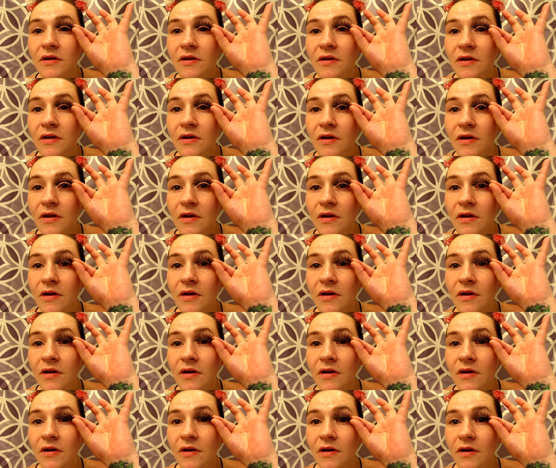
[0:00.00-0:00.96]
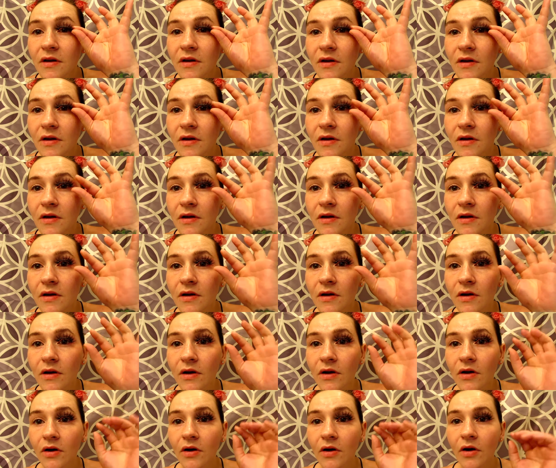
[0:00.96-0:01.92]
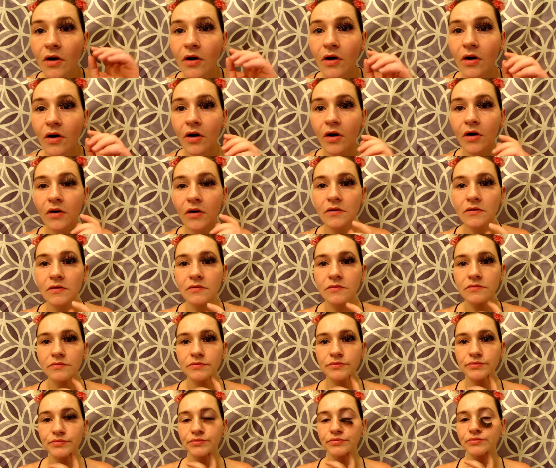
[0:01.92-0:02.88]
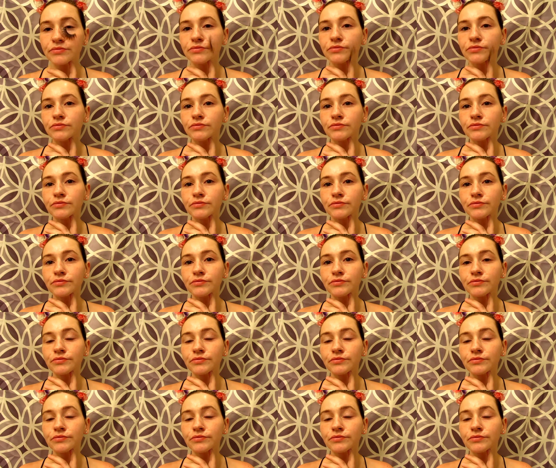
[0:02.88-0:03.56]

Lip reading: Nothing is said.